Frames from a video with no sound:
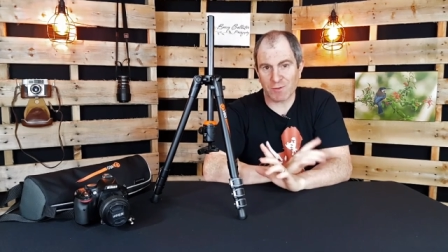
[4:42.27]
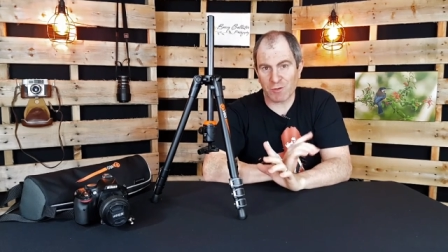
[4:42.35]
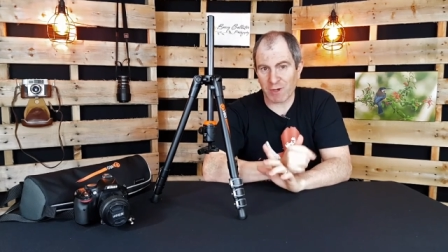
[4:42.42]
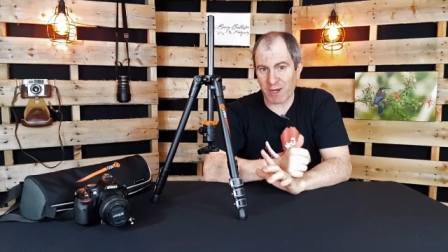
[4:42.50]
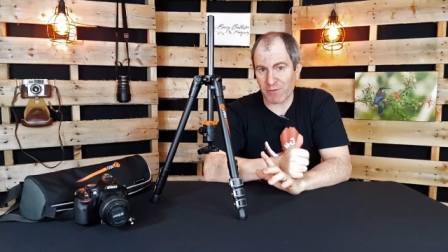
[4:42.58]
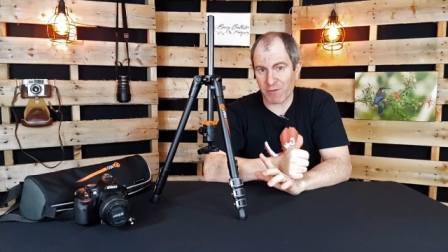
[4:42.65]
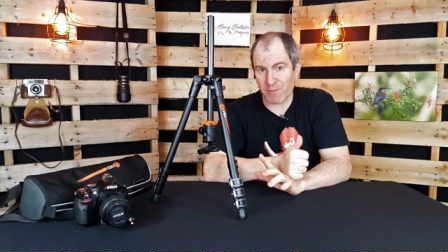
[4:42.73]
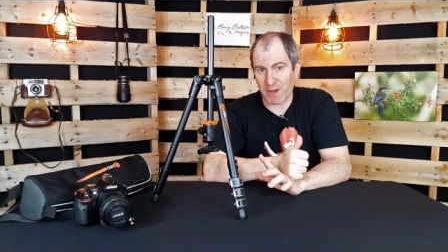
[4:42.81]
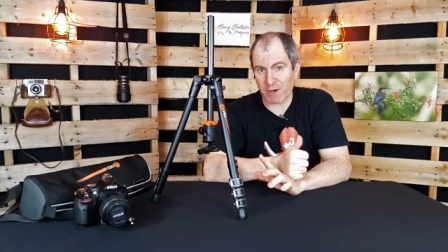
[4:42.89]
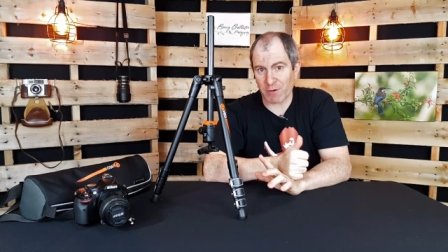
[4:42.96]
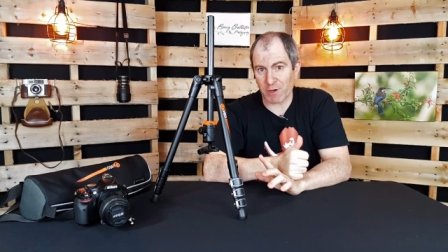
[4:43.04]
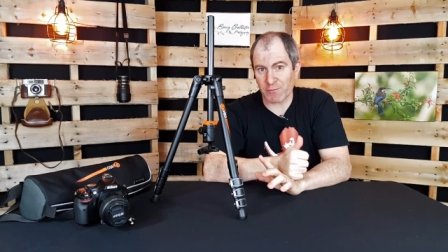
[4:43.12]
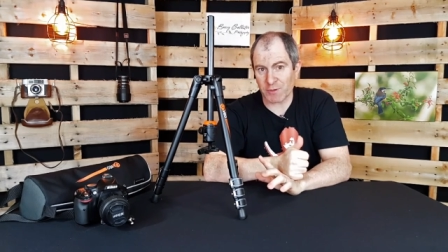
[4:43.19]
Great for
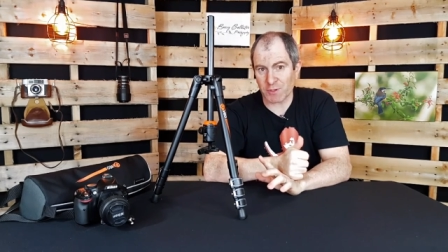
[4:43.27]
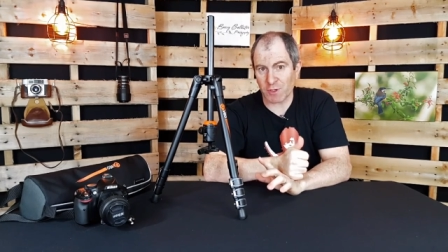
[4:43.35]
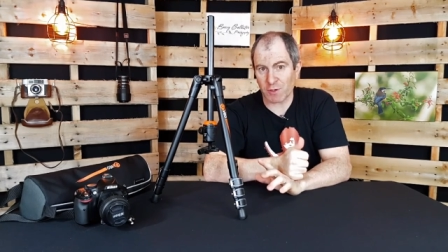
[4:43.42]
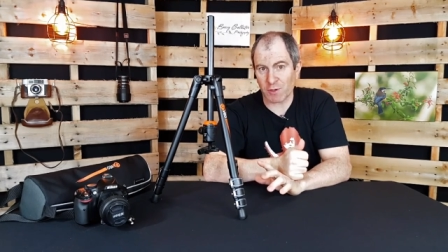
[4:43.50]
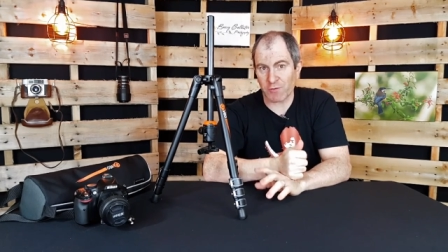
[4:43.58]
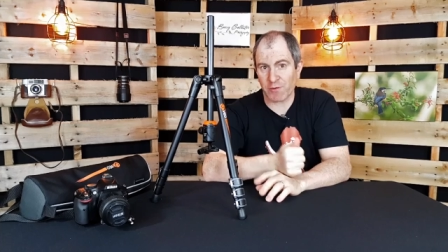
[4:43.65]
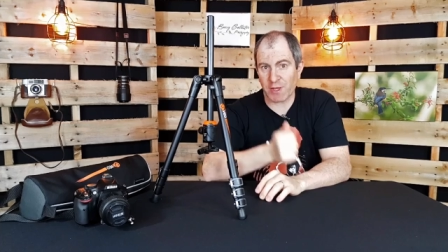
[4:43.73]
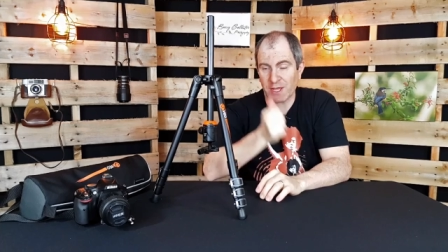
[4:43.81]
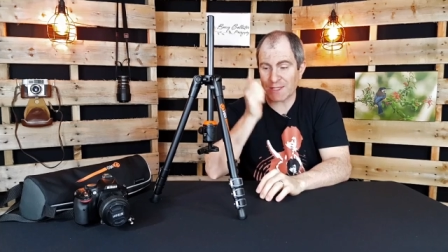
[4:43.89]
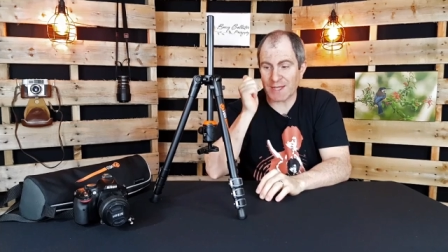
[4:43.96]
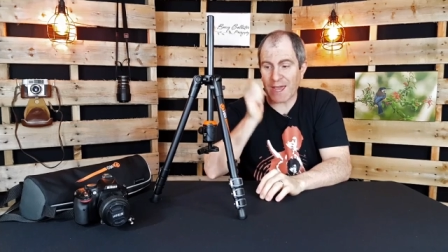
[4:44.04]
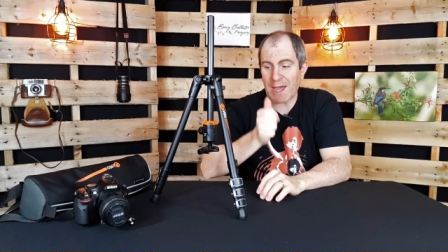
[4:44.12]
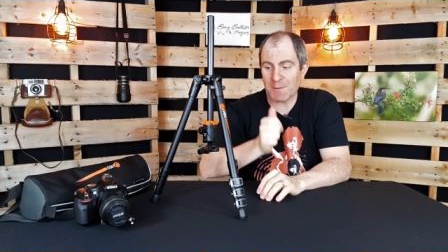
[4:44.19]
macro photography,
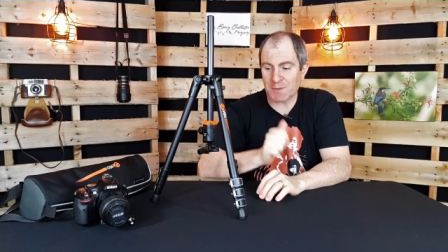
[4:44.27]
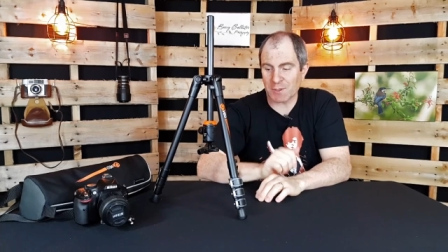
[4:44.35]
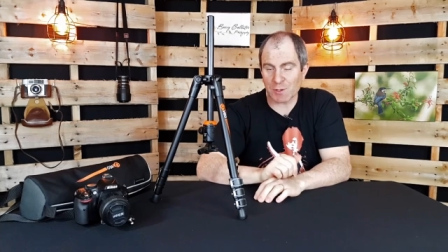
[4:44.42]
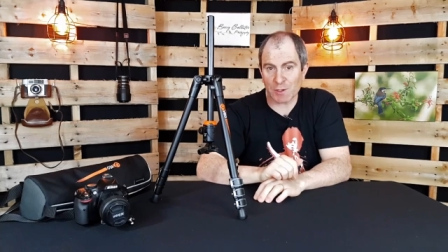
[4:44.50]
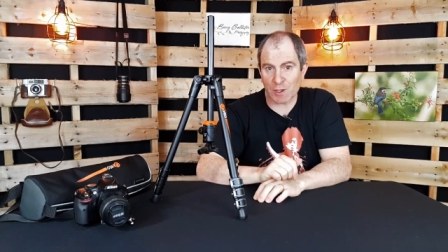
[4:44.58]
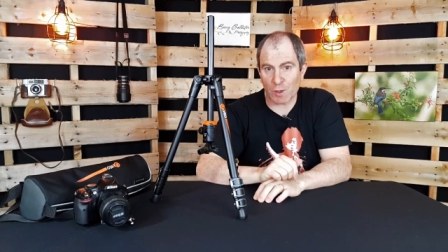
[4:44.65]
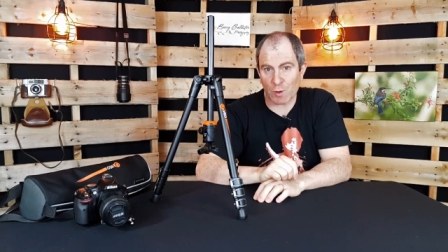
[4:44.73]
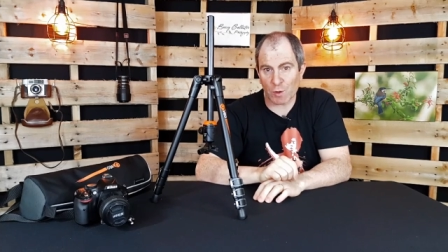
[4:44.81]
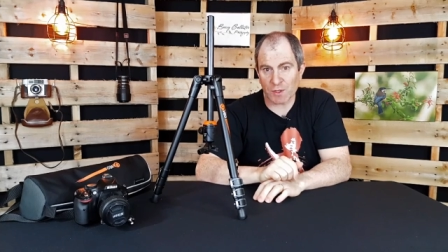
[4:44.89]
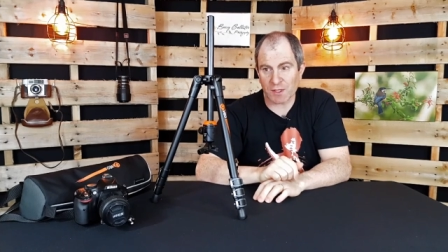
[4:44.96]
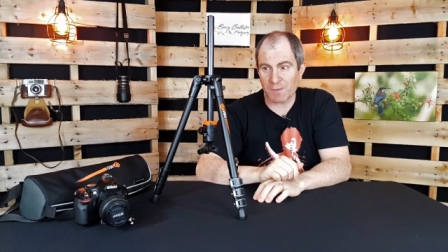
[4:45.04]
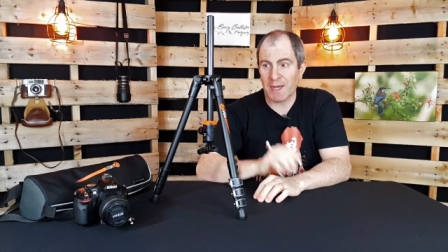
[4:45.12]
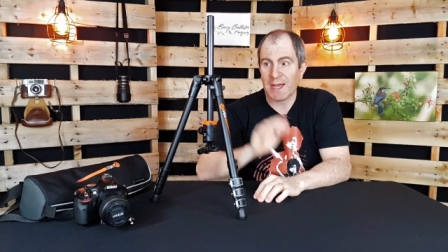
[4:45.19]
it's absolutely
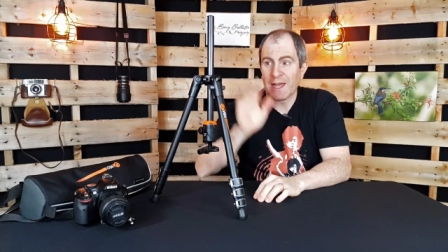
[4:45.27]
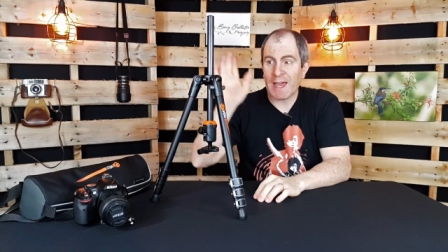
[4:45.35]
awesome.